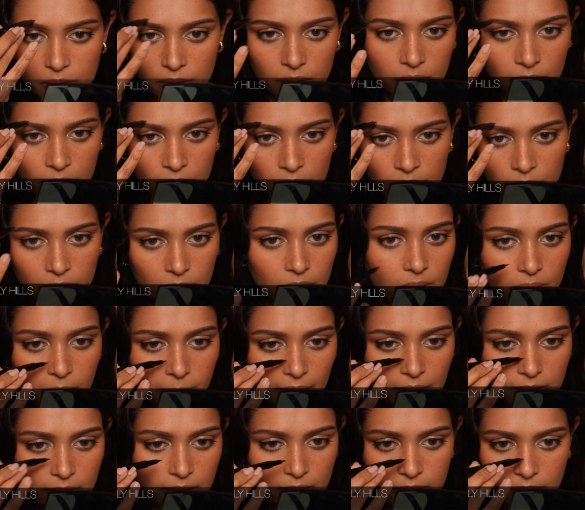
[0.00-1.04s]
going to do some with
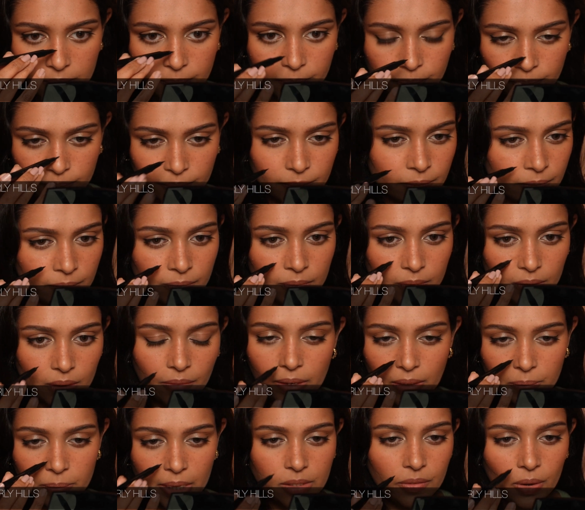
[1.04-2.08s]
my Anastasia Brow
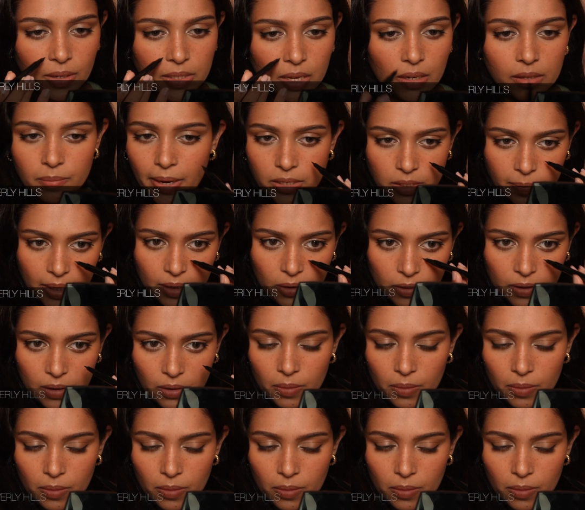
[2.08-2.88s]
Pen. And oh